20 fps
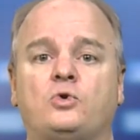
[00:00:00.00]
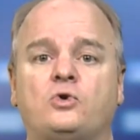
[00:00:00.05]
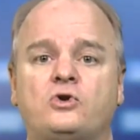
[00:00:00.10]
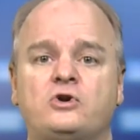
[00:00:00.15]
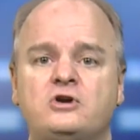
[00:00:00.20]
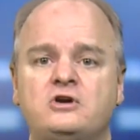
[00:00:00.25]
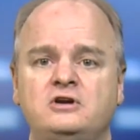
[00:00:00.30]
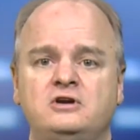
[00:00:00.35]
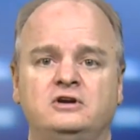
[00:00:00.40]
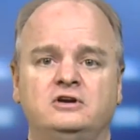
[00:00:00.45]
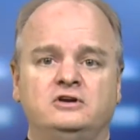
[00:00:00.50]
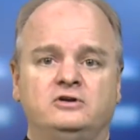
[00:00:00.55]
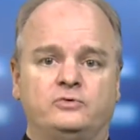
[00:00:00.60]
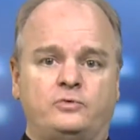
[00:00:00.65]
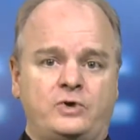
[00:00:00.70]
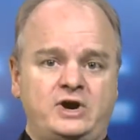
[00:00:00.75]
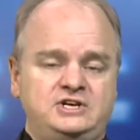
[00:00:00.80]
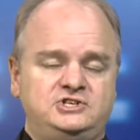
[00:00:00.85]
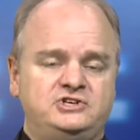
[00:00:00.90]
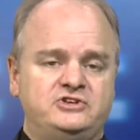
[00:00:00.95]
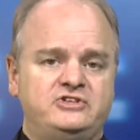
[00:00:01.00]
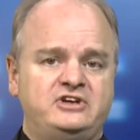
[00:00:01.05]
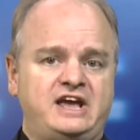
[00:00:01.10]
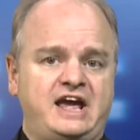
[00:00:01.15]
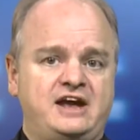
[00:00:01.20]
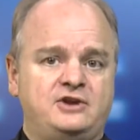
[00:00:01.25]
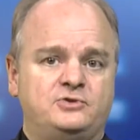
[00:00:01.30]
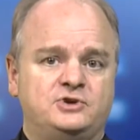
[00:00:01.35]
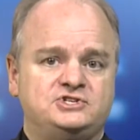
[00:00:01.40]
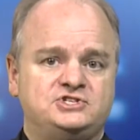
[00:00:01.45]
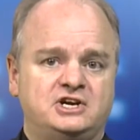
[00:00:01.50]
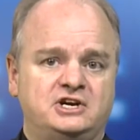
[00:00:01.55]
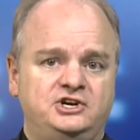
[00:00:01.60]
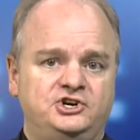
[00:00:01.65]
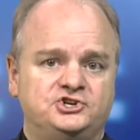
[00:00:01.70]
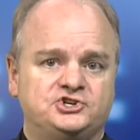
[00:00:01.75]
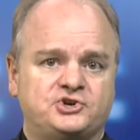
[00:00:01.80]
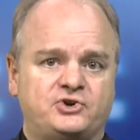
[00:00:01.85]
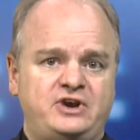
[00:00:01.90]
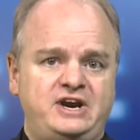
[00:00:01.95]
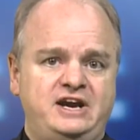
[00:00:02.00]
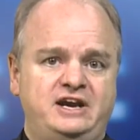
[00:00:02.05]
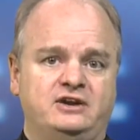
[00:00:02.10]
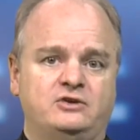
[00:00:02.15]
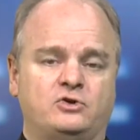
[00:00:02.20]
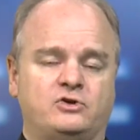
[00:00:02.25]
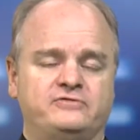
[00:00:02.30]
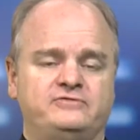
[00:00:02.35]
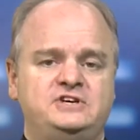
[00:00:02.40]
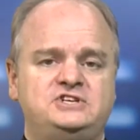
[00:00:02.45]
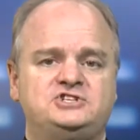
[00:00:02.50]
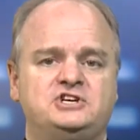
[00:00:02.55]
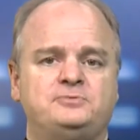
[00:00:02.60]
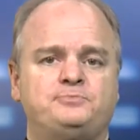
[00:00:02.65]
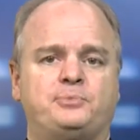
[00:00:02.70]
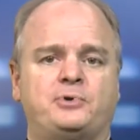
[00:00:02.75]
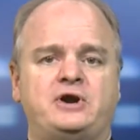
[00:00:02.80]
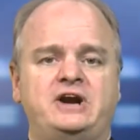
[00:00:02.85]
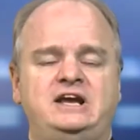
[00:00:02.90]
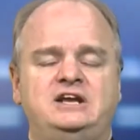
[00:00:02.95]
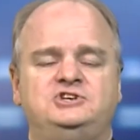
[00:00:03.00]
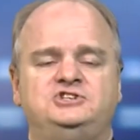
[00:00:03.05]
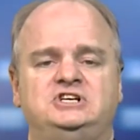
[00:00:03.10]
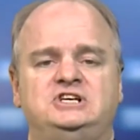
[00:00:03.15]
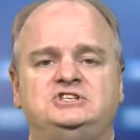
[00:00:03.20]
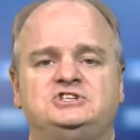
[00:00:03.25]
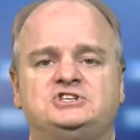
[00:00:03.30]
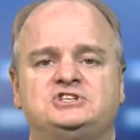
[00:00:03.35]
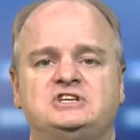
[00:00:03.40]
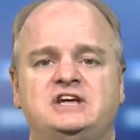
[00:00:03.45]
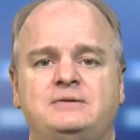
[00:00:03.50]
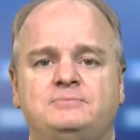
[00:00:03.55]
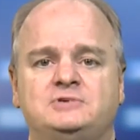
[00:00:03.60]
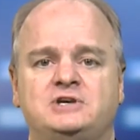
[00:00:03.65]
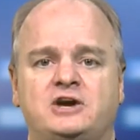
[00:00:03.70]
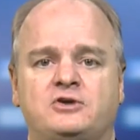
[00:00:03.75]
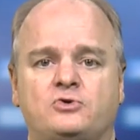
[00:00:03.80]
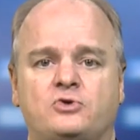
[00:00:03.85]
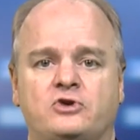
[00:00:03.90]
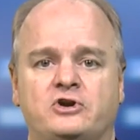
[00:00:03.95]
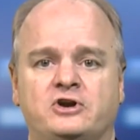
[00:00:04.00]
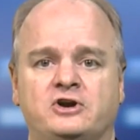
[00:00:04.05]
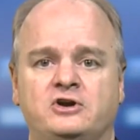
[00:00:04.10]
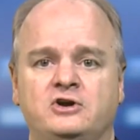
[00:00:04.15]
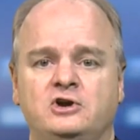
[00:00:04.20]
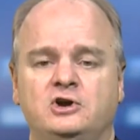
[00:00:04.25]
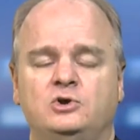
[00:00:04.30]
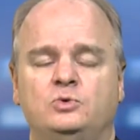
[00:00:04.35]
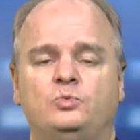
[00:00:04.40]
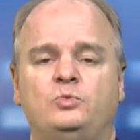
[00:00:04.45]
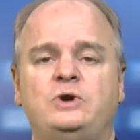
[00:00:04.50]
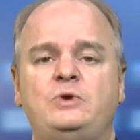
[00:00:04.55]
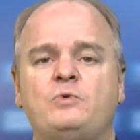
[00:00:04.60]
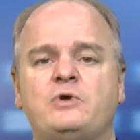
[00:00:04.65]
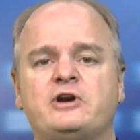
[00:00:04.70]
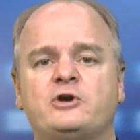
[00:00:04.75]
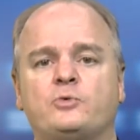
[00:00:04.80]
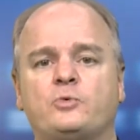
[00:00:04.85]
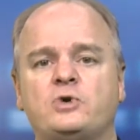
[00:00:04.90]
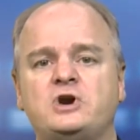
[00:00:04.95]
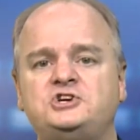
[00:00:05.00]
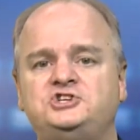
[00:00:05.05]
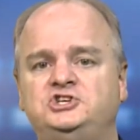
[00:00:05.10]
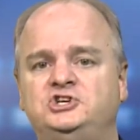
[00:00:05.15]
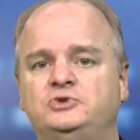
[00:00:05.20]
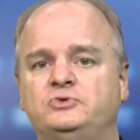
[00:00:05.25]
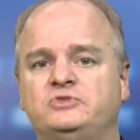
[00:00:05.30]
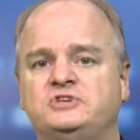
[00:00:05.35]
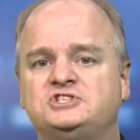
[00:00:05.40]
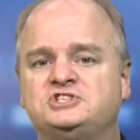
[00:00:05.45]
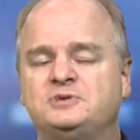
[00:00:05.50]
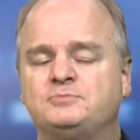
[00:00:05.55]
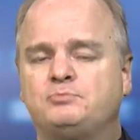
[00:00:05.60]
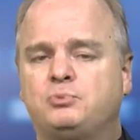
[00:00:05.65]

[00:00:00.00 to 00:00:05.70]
Or write to the address on your screen or visit PrayInJesusName.org. We want to rush you this